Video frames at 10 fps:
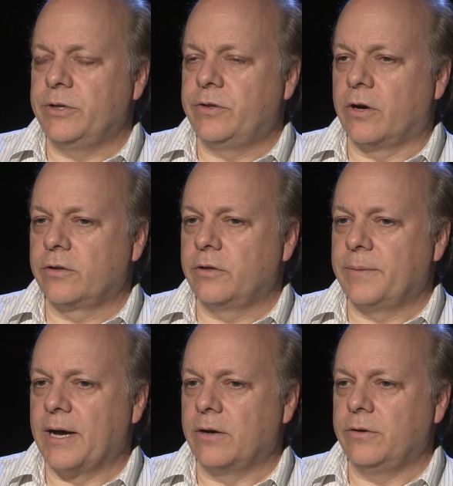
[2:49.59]
we talked
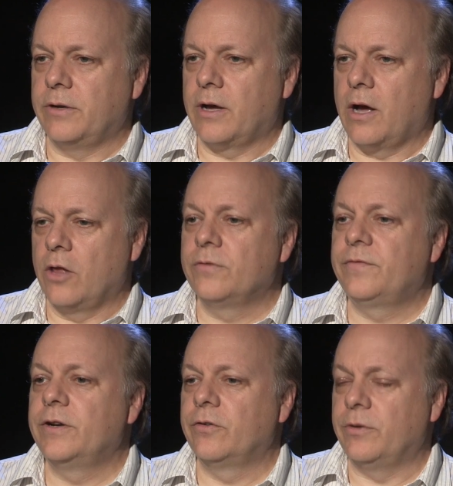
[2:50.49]
about other
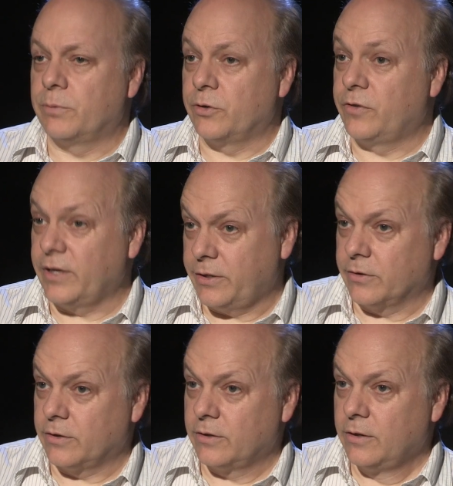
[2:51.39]
fears in
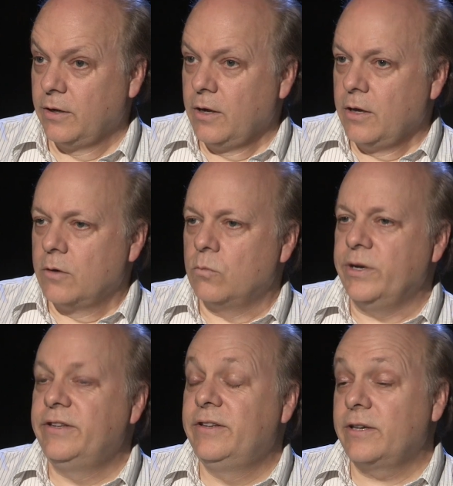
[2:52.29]
particular.
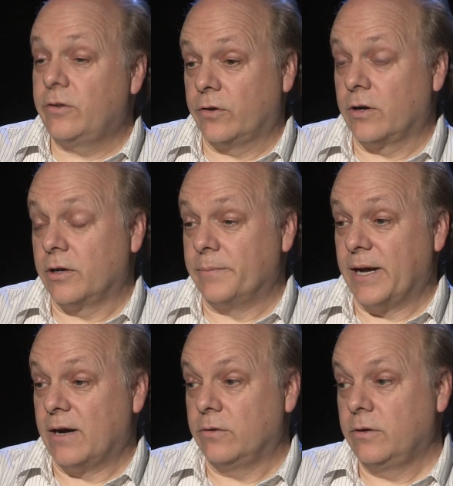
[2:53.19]
We did talk
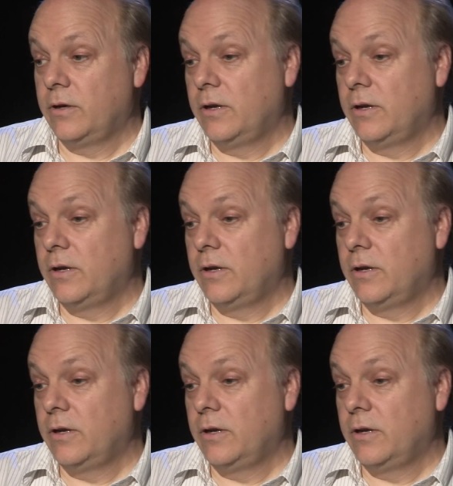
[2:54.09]
about